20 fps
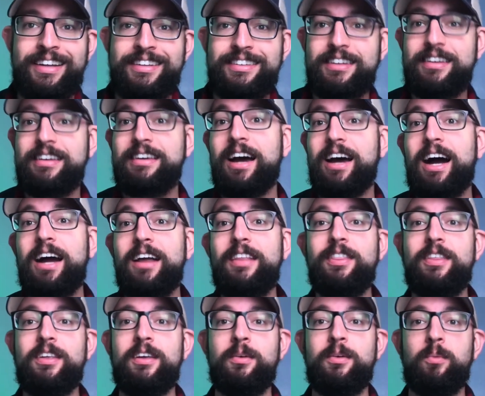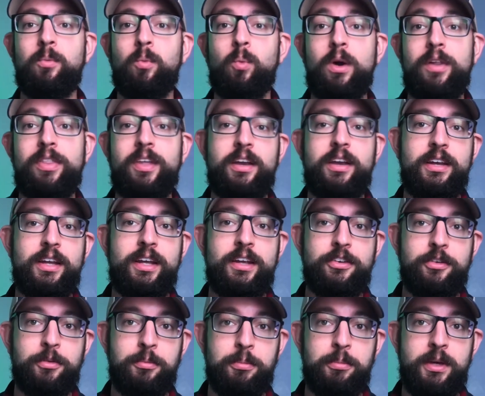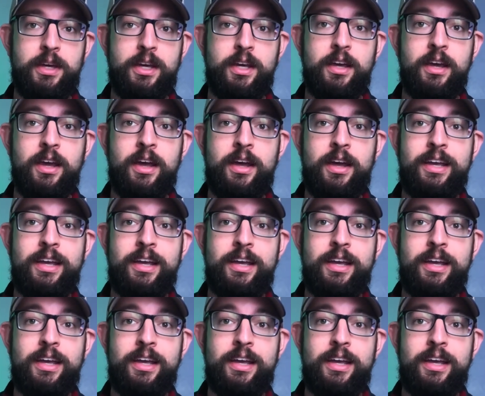to guide them where they need to be,